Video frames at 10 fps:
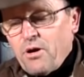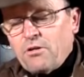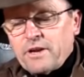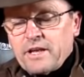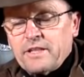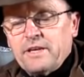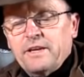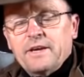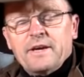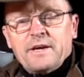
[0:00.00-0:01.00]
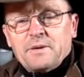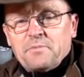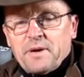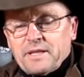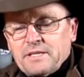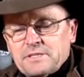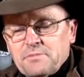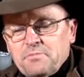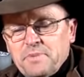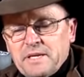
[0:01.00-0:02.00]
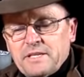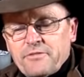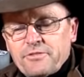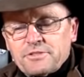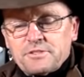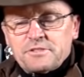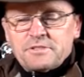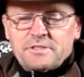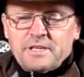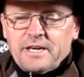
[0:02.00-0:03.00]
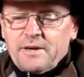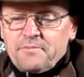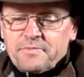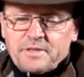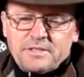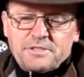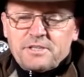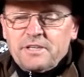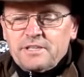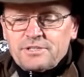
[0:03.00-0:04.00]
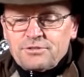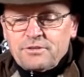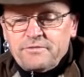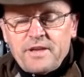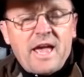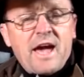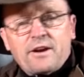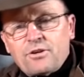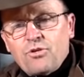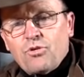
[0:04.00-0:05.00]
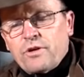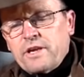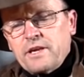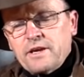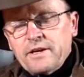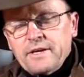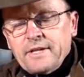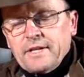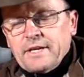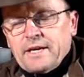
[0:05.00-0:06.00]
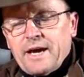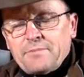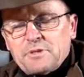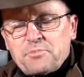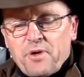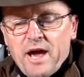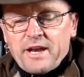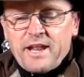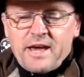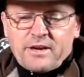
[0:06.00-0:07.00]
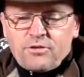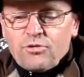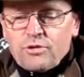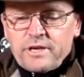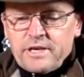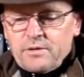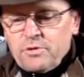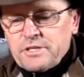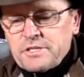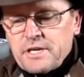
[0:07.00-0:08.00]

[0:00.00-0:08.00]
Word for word: pole down there. But there's some big differences. Um, you can see this sort of outer core here, um, this braided outer core here, which